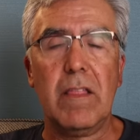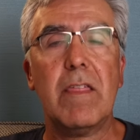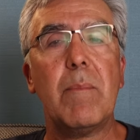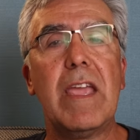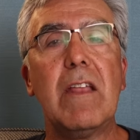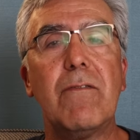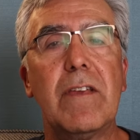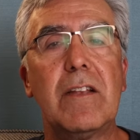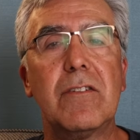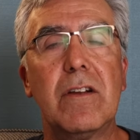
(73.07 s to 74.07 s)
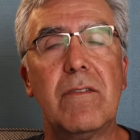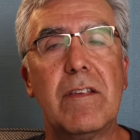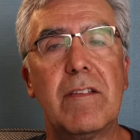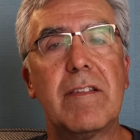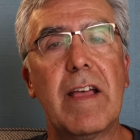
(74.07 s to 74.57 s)
The main feature of
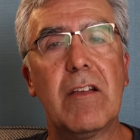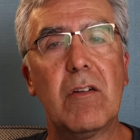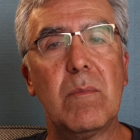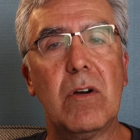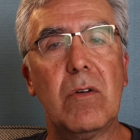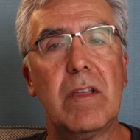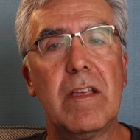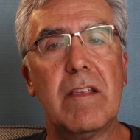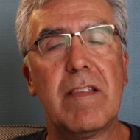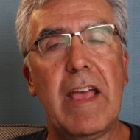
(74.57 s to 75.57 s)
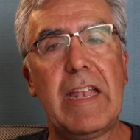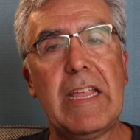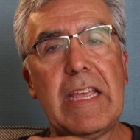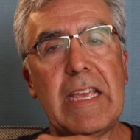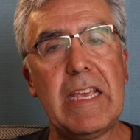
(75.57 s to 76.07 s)
this cycle mode is that
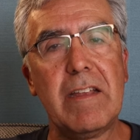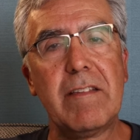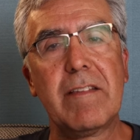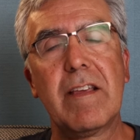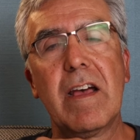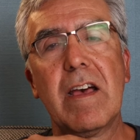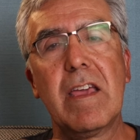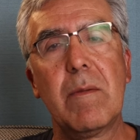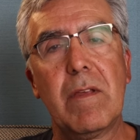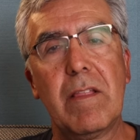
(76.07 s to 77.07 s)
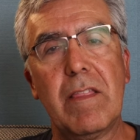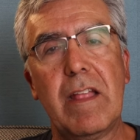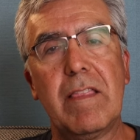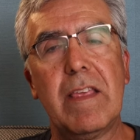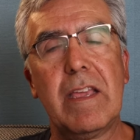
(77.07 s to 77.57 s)
each time
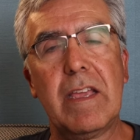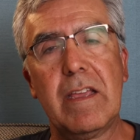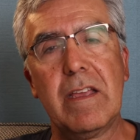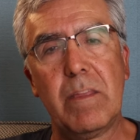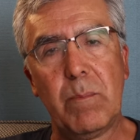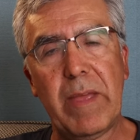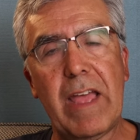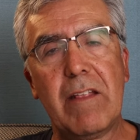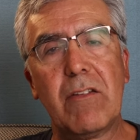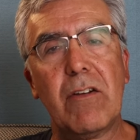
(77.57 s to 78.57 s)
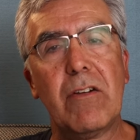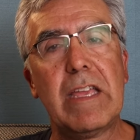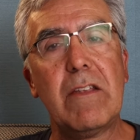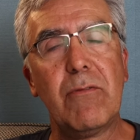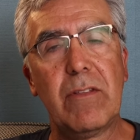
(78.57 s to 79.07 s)
that the bands are
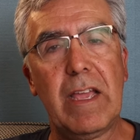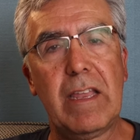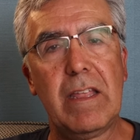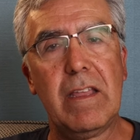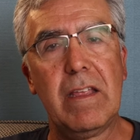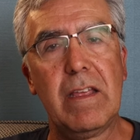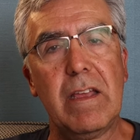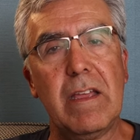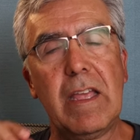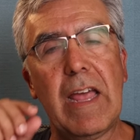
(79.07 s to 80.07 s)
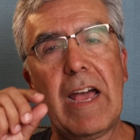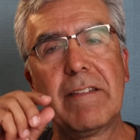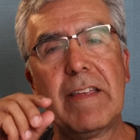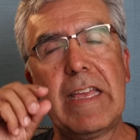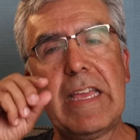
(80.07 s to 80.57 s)
inflated, it
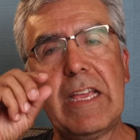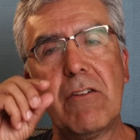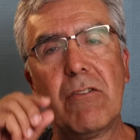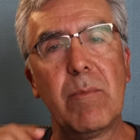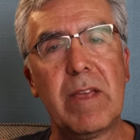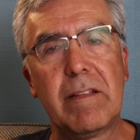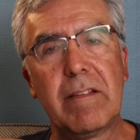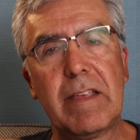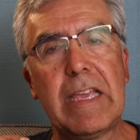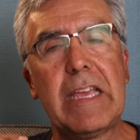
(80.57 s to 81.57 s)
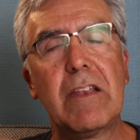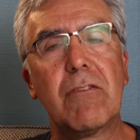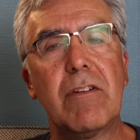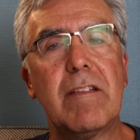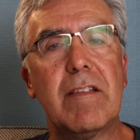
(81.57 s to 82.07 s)
actually incrementally
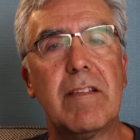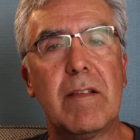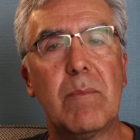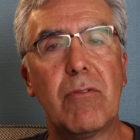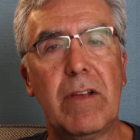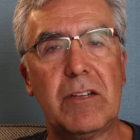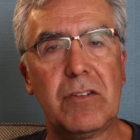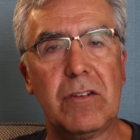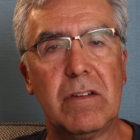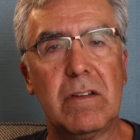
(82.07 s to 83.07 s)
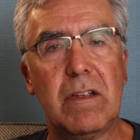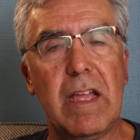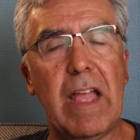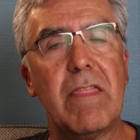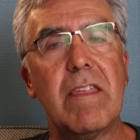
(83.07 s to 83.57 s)
increases in pressure.
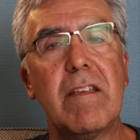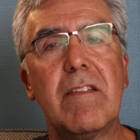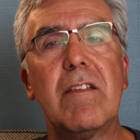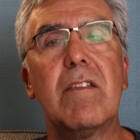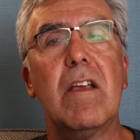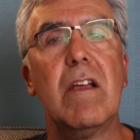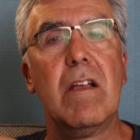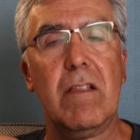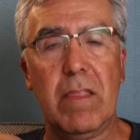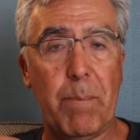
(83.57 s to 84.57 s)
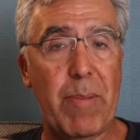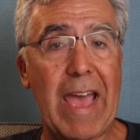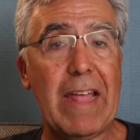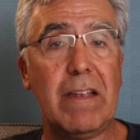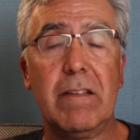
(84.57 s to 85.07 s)
And this is the
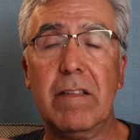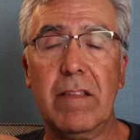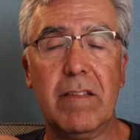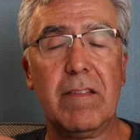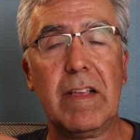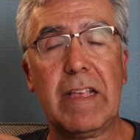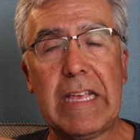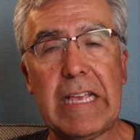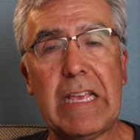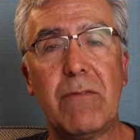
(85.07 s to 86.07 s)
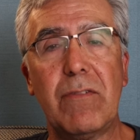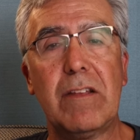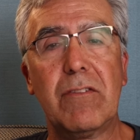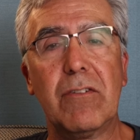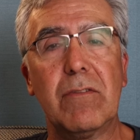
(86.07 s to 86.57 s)
patent. This is the key
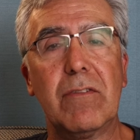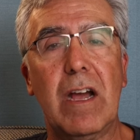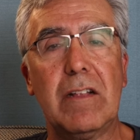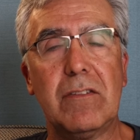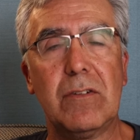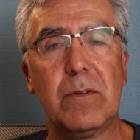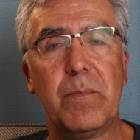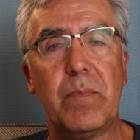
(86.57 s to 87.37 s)
feature of KAATSU.